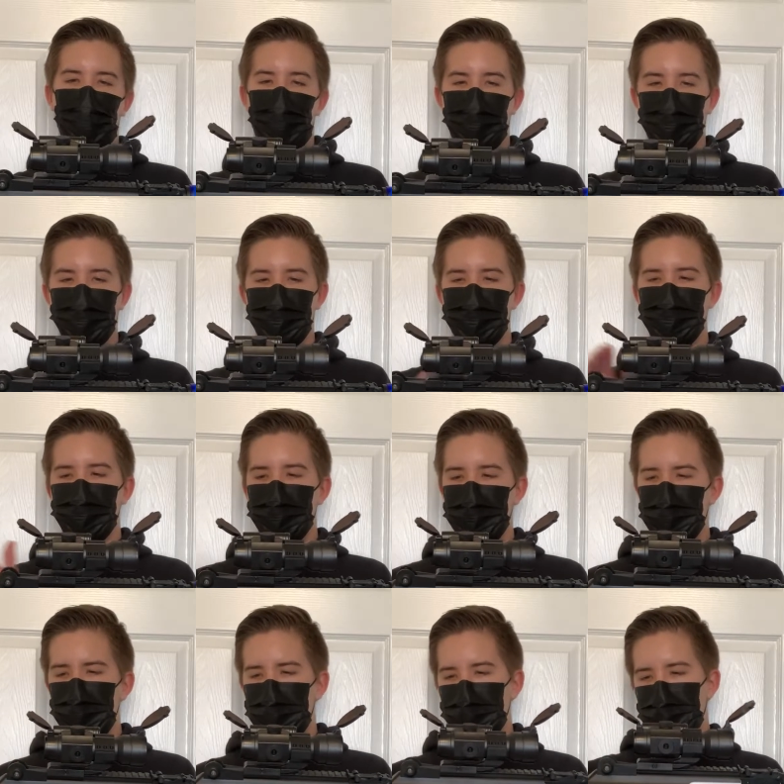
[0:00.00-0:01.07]
onto it.
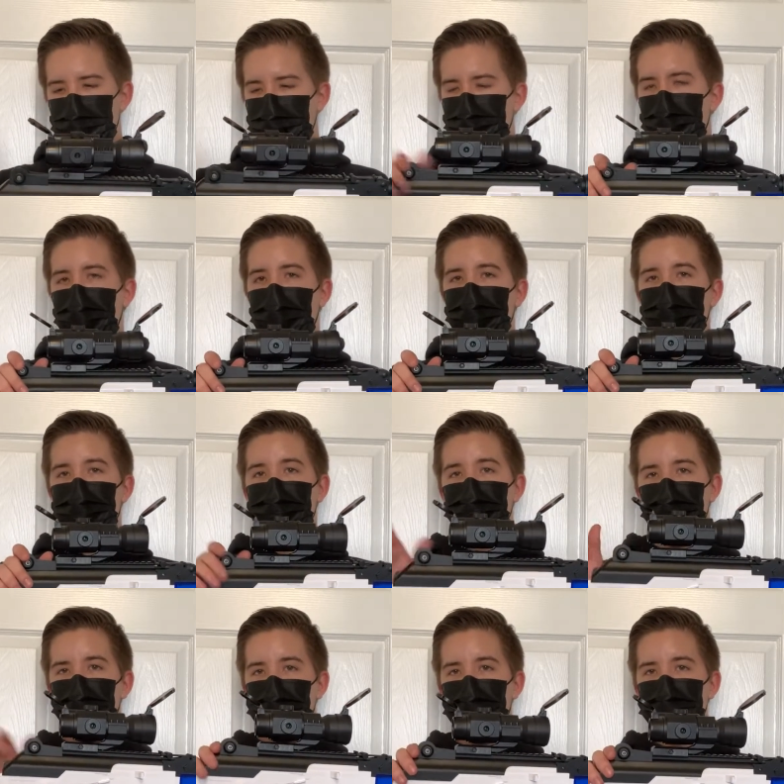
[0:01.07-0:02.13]
Back we have the
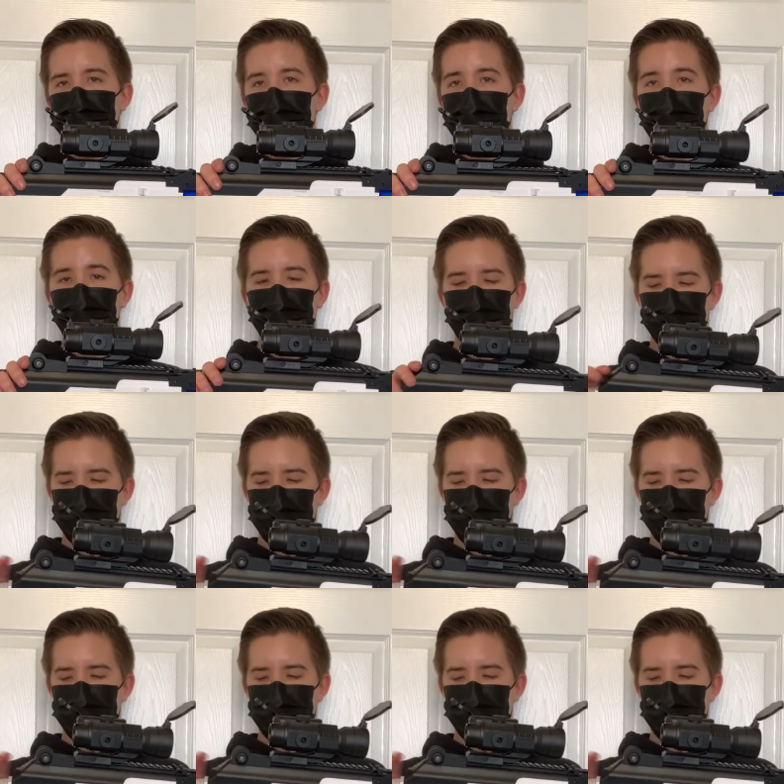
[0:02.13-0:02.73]
rear sight.